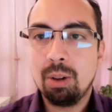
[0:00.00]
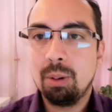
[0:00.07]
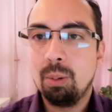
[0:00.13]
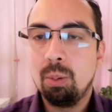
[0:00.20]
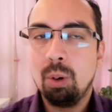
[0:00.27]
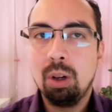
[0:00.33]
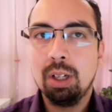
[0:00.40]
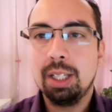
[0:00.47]

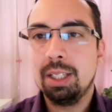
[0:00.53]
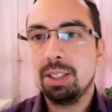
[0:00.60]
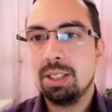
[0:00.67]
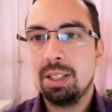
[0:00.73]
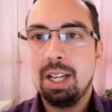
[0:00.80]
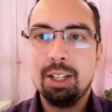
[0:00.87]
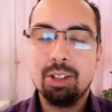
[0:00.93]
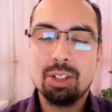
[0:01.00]
rolling
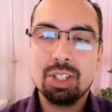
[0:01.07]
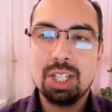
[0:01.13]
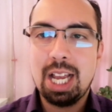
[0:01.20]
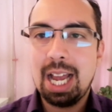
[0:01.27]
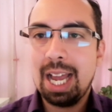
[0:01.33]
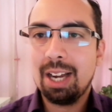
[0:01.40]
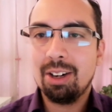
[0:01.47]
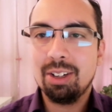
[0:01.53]
on your
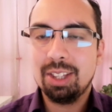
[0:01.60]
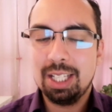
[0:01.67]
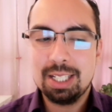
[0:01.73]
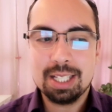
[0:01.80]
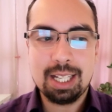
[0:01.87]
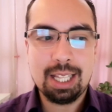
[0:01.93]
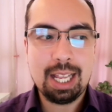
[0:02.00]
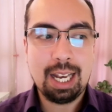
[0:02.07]
side or things
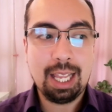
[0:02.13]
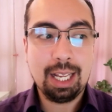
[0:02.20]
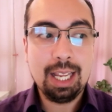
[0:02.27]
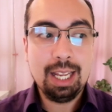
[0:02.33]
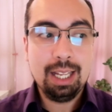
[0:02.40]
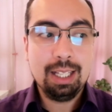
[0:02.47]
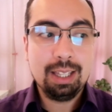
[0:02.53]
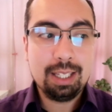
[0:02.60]
like that. Like
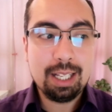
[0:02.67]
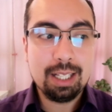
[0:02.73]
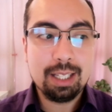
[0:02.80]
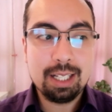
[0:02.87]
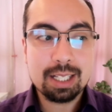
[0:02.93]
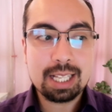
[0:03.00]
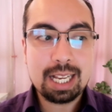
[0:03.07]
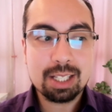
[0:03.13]

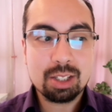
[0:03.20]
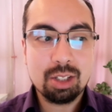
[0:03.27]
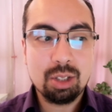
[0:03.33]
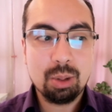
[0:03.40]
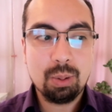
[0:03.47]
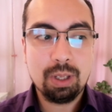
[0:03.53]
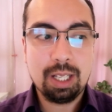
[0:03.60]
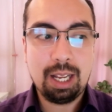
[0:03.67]
this has to do
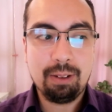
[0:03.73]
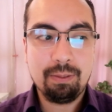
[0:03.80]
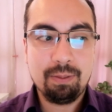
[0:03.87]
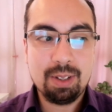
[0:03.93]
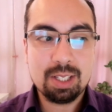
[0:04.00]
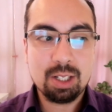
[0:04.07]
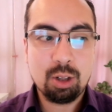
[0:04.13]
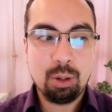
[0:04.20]
with like
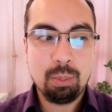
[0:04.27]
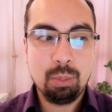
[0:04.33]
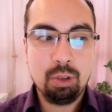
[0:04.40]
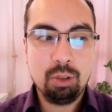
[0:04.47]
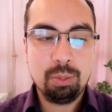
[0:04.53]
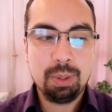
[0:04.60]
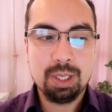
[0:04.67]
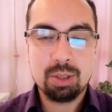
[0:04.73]
physical
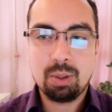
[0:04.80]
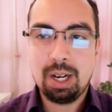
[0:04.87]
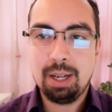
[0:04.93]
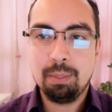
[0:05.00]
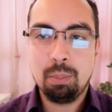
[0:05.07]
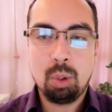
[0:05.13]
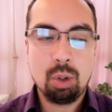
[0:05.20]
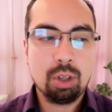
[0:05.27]
movements, right?
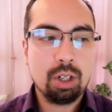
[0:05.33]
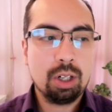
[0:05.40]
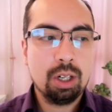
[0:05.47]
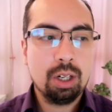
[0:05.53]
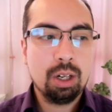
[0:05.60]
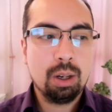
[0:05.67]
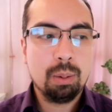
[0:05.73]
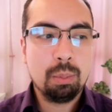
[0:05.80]
Mortar
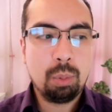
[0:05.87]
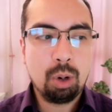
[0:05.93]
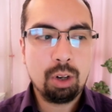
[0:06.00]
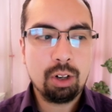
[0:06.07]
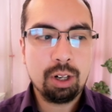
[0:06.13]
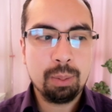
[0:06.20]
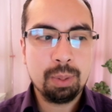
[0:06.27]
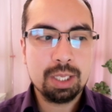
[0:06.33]

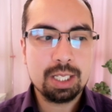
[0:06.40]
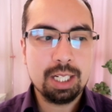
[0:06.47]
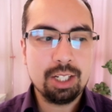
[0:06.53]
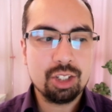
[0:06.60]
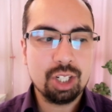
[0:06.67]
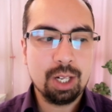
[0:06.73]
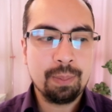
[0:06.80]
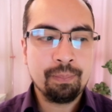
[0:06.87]

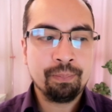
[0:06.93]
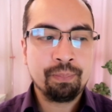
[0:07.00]
imitation.